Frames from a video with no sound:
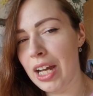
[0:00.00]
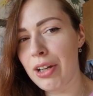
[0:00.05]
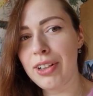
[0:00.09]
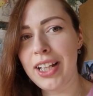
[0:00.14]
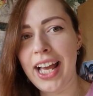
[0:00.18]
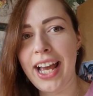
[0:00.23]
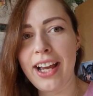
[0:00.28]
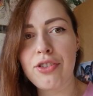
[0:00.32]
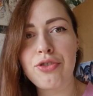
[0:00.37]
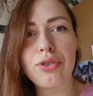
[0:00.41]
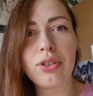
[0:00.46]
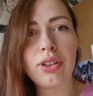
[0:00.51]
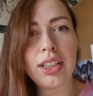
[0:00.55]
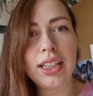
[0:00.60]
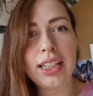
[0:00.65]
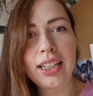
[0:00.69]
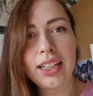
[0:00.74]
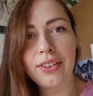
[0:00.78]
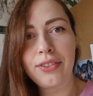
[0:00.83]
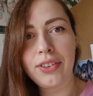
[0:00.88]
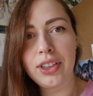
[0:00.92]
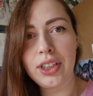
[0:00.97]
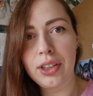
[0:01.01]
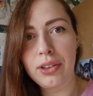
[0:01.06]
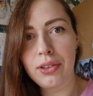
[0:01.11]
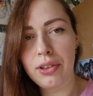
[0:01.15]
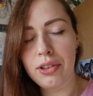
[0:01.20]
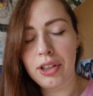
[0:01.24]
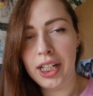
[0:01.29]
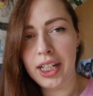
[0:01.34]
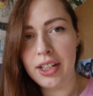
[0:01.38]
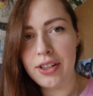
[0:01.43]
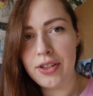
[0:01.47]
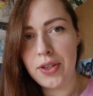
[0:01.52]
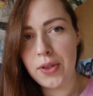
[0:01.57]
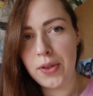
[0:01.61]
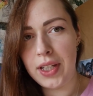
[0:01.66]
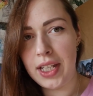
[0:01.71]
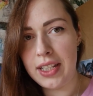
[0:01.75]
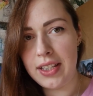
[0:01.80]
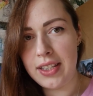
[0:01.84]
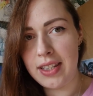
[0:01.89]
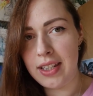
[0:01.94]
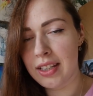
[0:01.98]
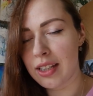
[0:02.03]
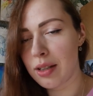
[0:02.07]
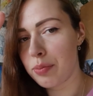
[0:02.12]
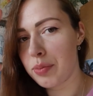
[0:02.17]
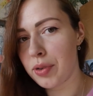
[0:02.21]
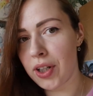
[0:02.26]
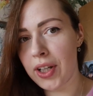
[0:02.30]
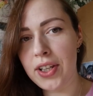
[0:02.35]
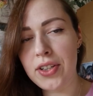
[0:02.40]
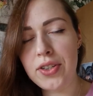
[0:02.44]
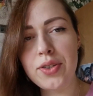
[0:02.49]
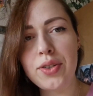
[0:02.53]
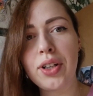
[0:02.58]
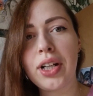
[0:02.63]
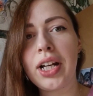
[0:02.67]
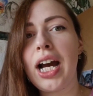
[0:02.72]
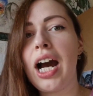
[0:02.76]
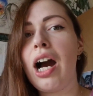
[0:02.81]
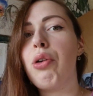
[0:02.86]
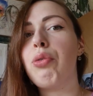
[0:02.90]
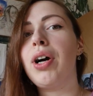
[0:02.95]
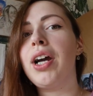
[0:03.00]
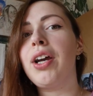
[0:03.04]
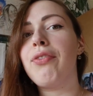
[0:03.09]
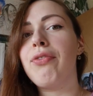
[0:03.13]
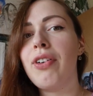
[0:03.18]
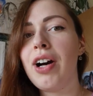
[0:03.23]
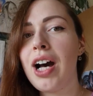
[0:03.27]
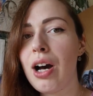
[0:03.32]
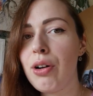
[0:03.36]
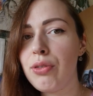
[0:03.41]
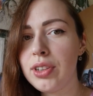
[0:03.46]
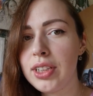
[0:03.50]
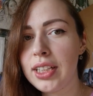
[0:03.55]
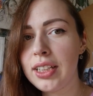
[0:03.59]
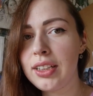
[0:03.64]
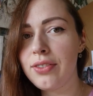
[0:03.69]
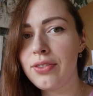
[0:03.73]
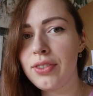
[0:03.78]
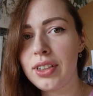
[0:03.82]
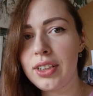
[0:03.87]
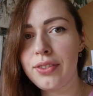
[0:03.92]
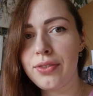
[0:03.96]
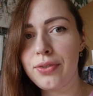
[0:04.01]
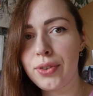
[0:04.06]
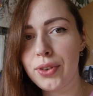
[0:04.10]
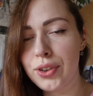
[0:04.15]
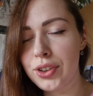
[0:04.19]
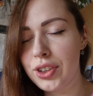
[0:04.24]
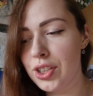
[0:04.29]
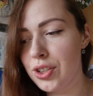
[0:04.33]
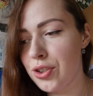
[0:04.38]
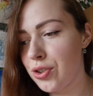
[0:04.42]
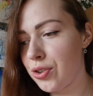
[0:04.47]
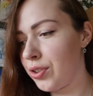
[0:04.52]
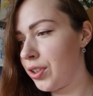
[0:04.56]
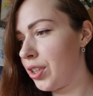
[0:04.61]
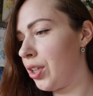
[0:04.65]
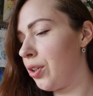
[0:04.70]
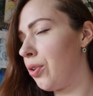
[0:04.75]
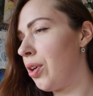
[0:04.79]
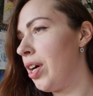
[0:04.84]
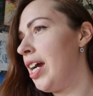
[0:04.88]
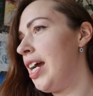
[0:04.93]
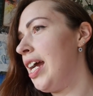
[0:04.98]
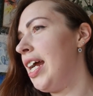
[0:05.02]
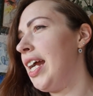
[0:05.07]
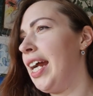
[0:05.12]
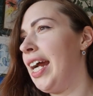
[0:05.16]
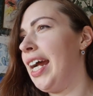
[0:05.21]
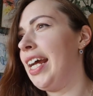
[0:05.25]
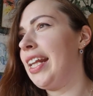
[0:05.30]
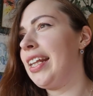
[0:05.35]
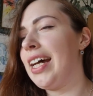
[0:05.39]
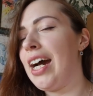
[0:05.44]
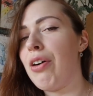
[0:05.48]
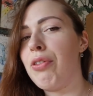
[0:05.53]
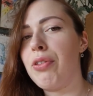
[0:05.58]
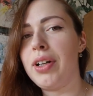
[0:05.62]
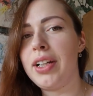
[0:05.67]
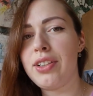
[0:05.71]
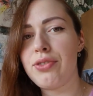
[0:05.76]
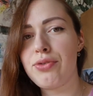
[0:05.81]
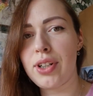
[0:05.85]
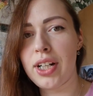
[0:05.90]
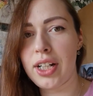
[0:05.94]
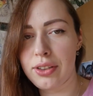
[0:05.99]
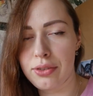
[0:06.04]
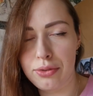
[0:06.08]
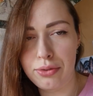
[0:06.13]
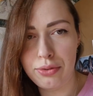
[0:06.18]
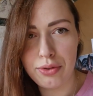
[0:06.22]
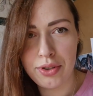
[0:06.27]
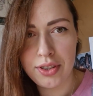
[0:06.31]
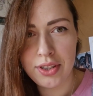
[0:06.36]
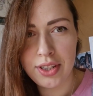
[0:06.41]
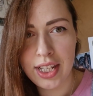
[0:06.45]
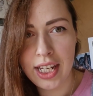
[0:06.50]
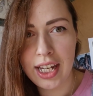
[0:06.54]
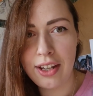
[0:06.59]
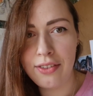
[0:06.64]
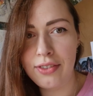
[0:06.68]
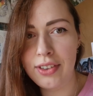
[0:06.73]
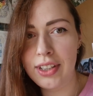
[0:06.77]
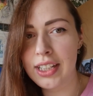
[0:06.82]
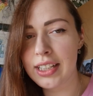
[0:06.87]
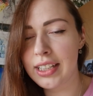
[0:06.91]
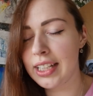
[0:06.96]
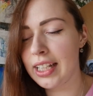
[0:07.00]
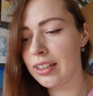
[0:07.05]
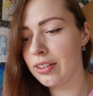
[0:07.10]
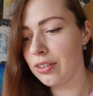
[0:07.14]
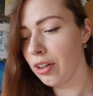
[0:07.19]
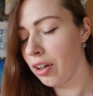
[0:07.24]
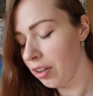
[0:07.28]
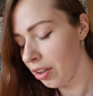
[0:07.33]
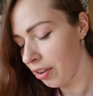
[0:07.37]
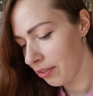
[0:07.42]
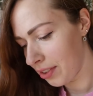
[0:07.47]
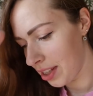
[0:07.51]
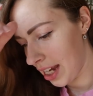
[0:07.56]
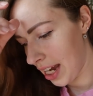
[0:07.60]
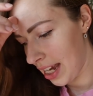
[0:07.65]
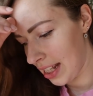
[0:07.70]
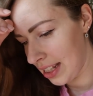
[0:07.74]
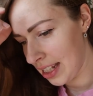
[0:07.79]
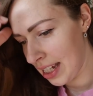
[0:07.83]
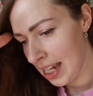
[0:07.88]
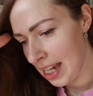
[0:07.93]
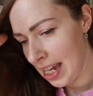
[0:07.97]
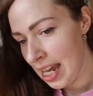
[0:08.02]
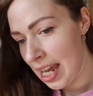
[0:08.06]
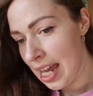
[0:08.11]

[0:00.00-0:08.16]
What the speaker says: I will actually link a video over here so you can see the prehistory, how I found it with the footage, and how I tried to save it and all of that.